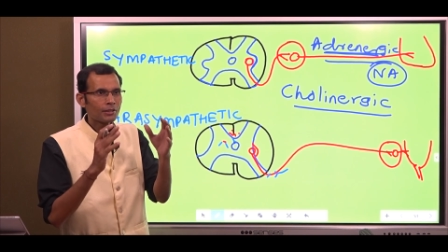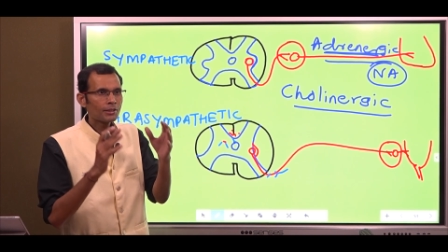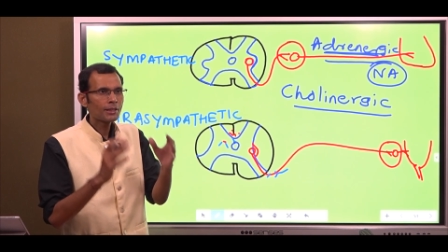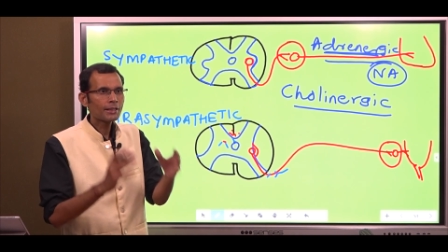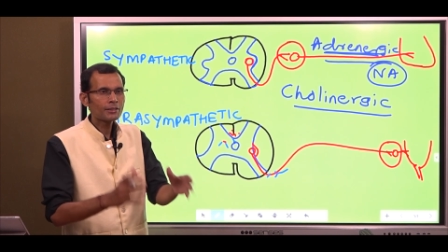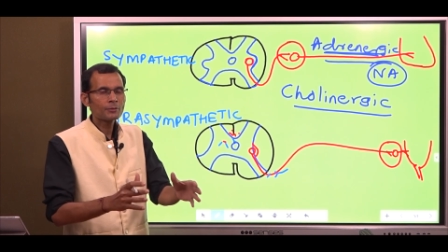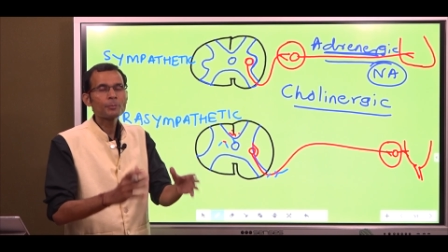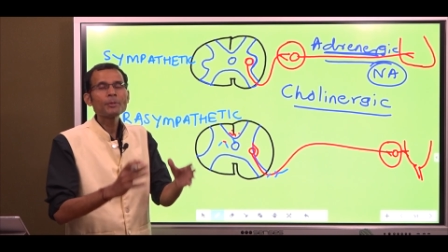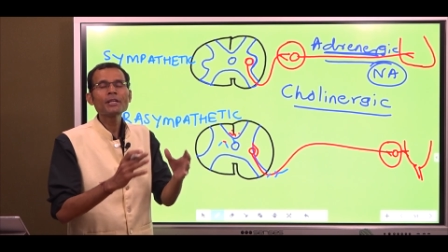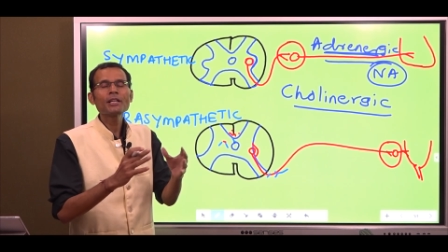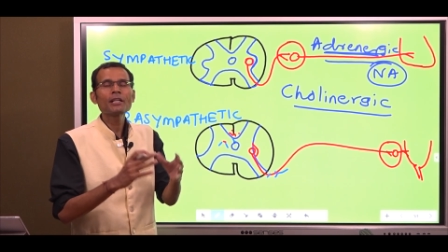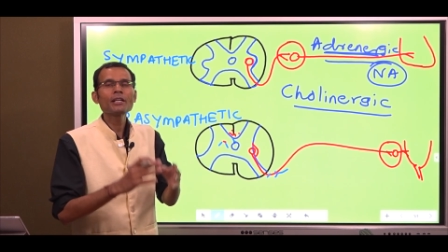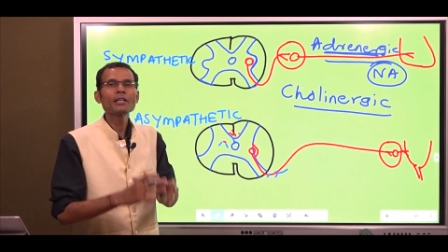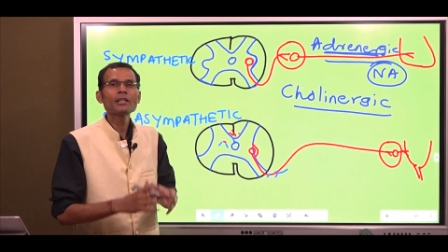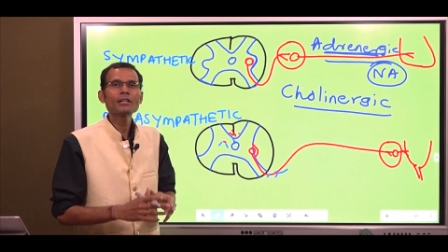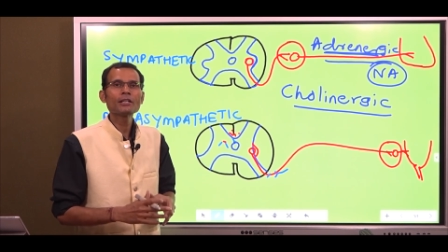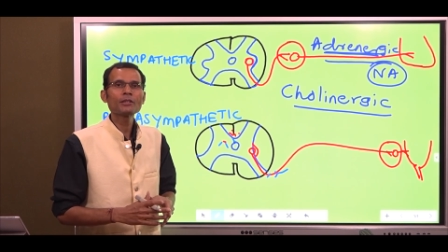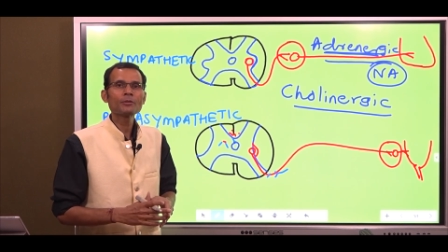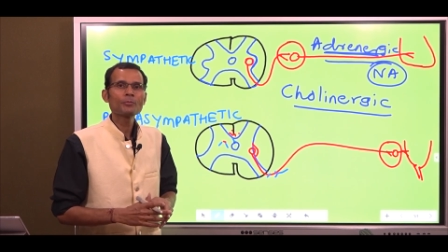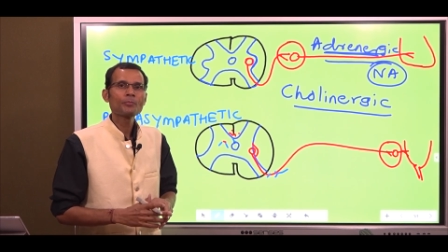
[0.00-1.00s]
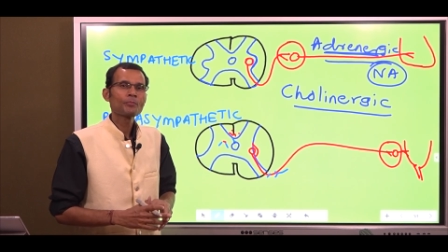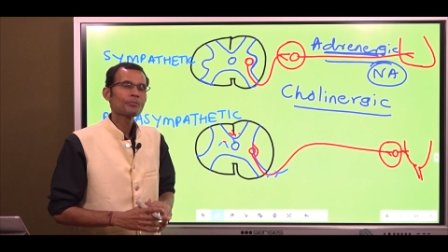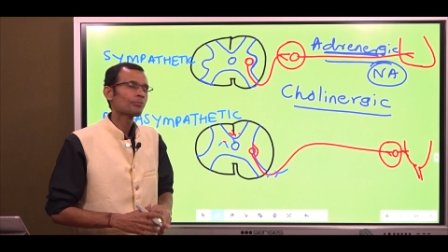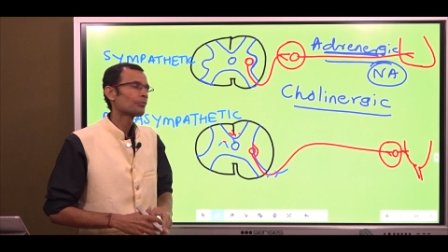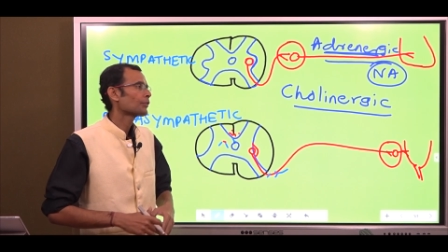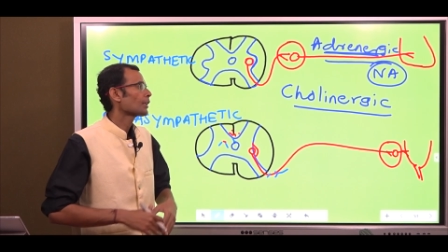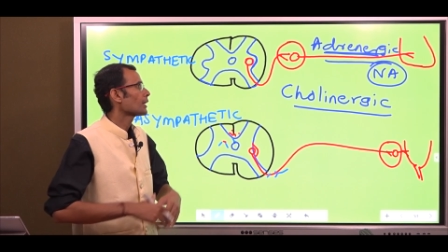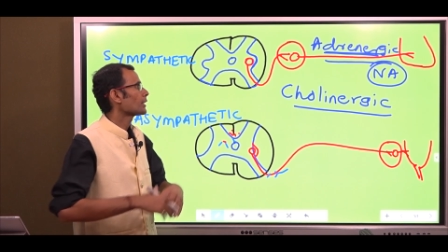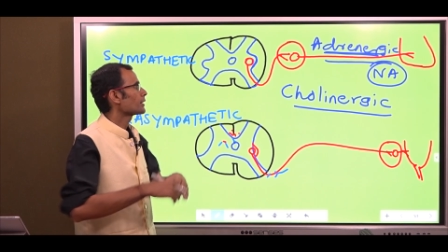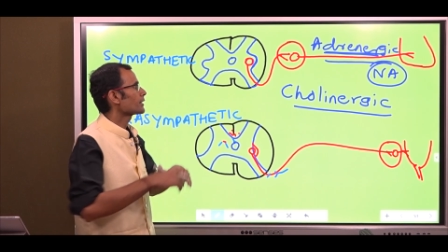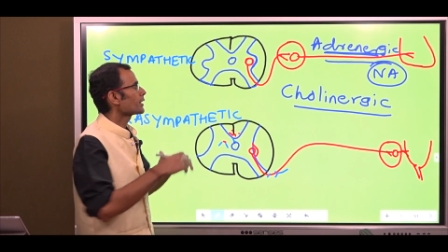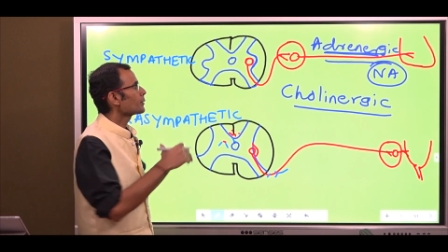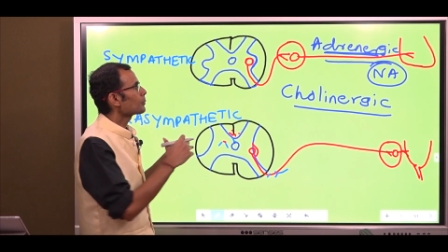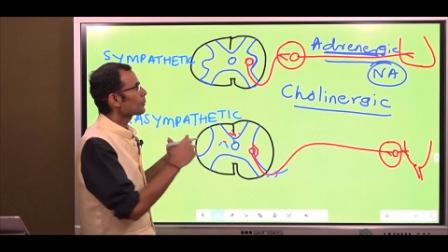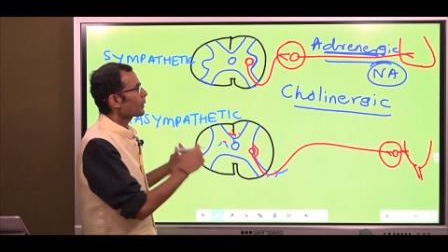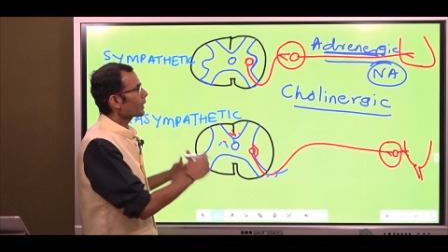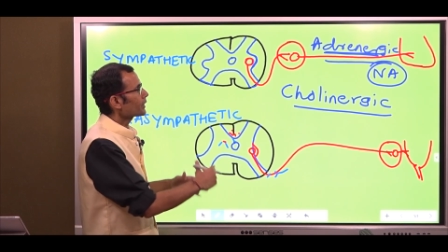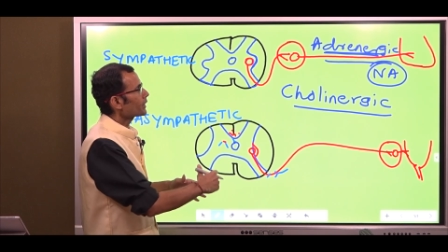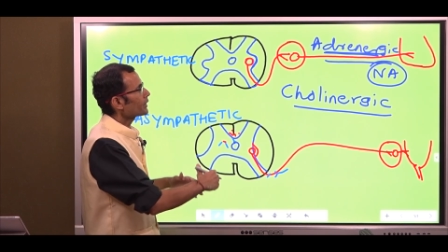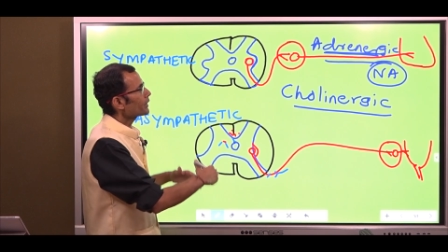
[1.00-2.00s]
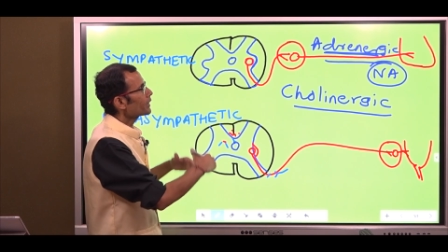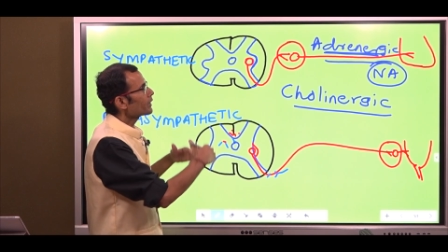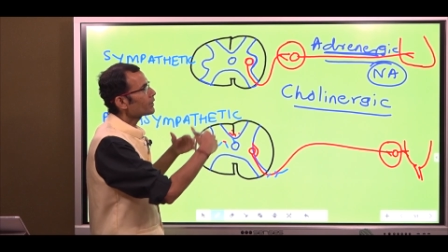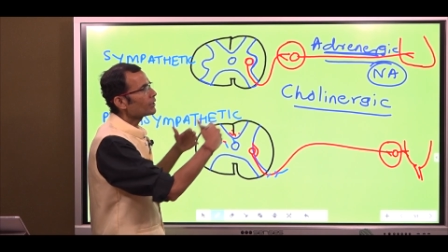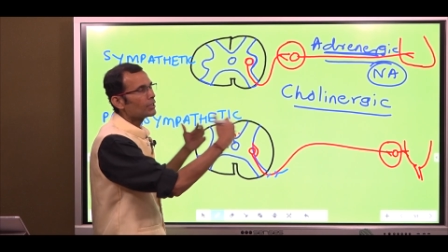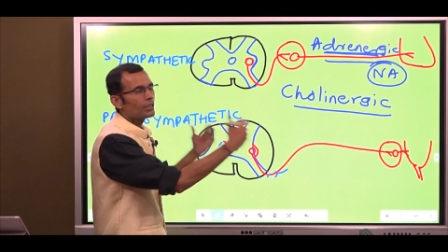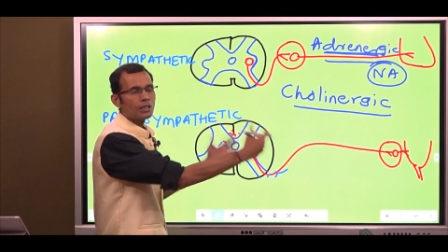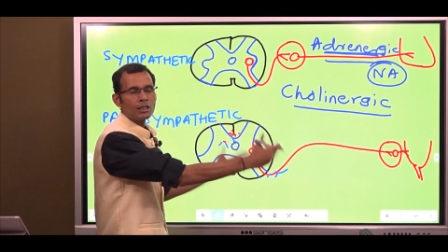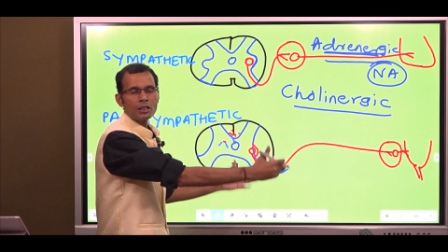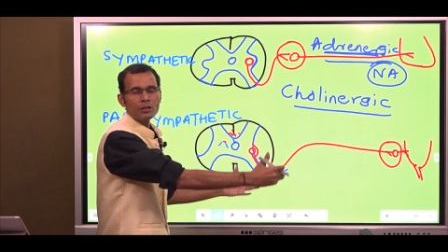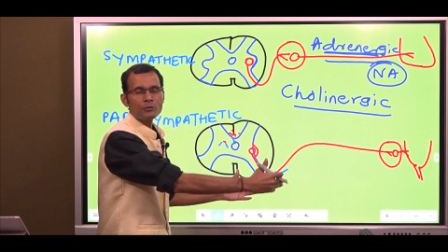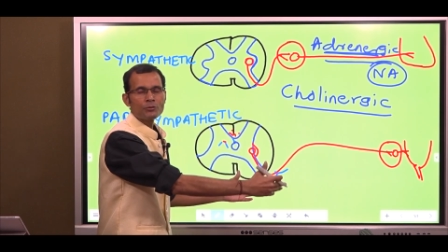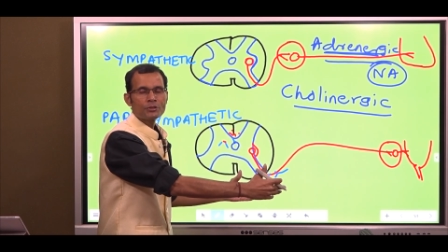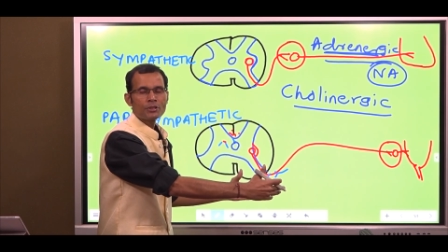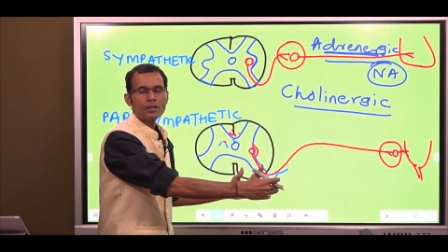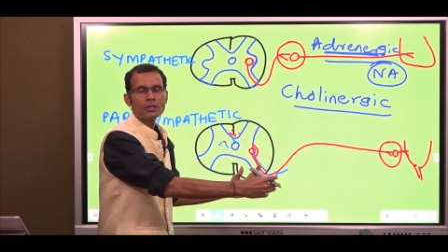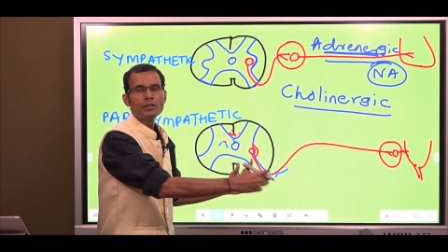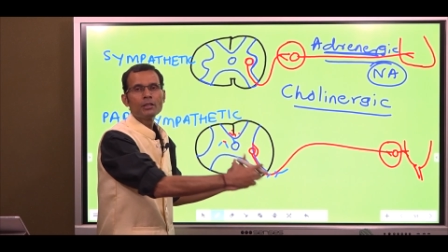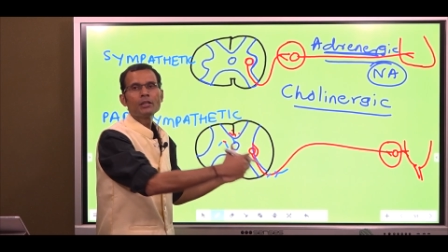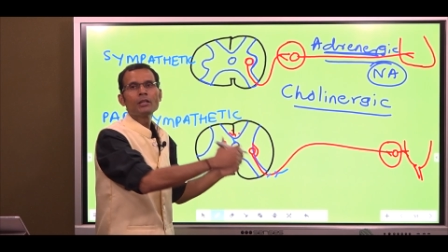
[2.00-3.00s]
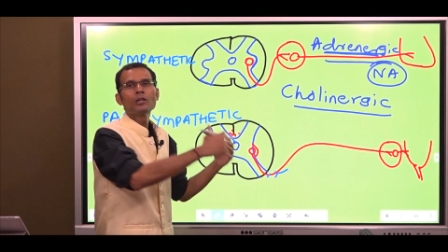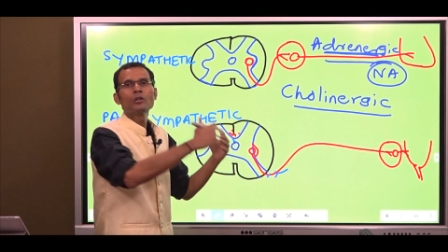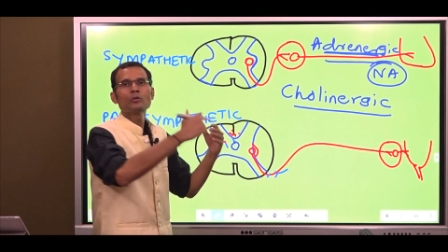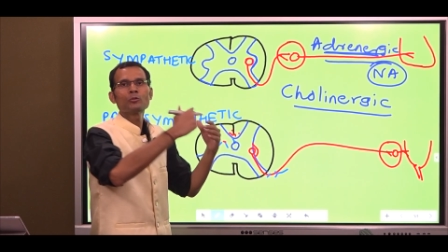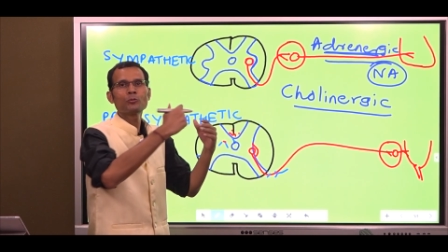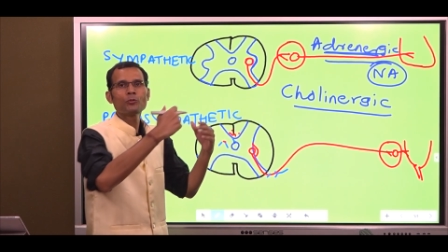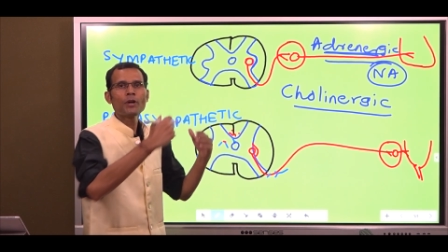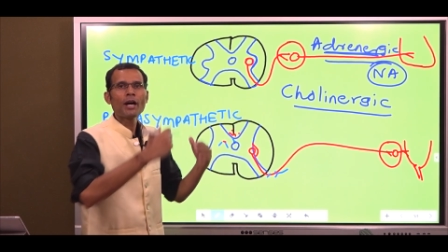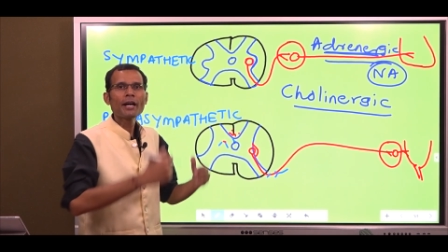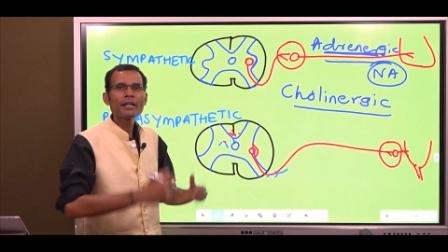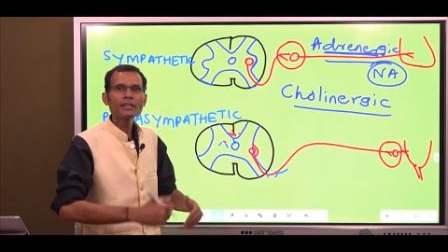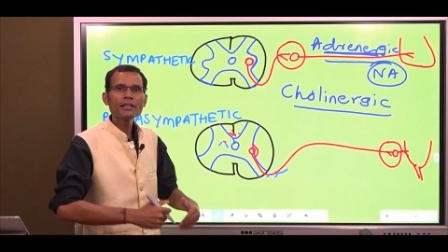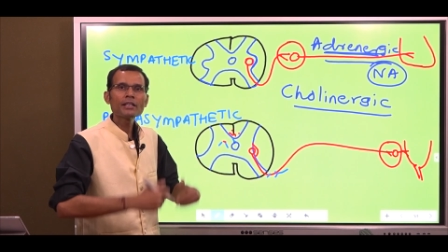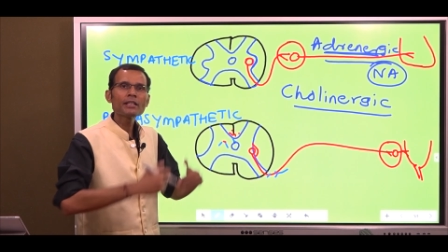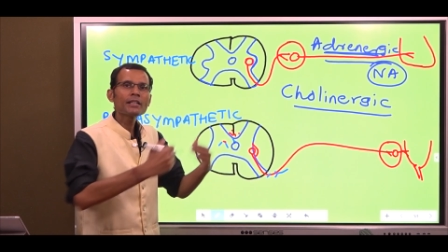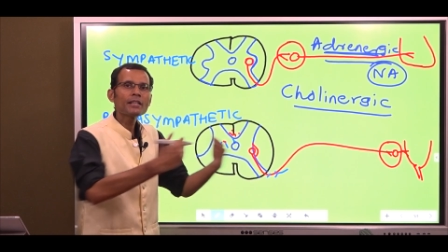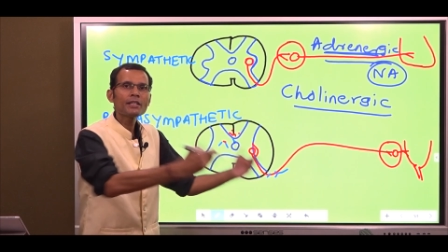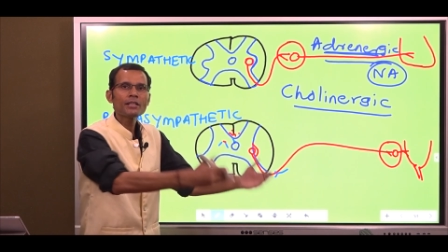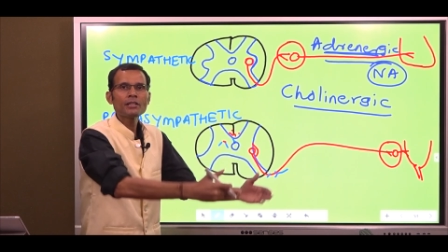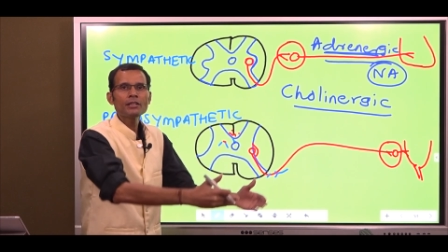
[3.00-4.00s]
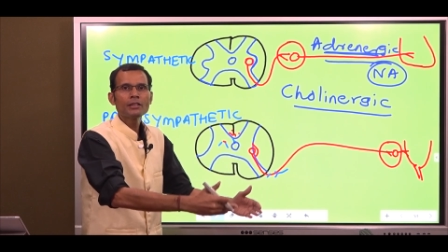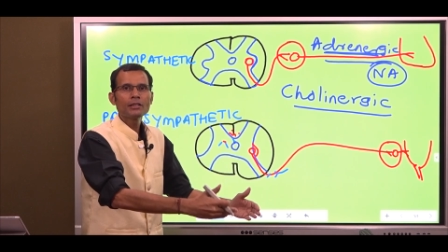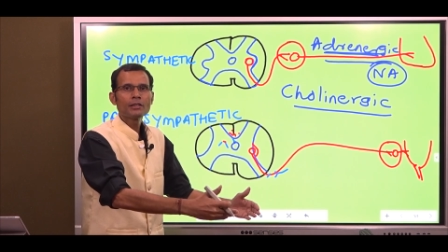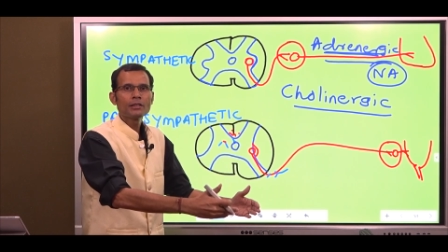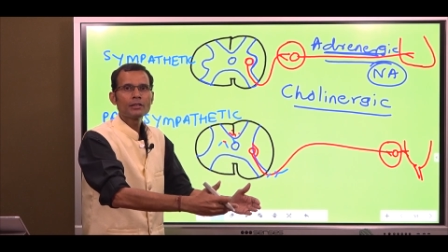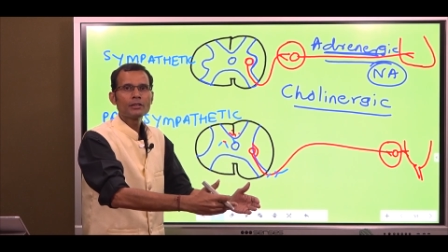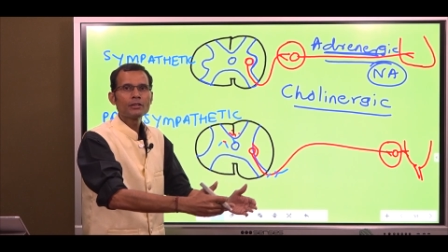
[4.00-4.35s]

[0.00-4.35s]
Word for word: let's be clear sympathetic nerves finally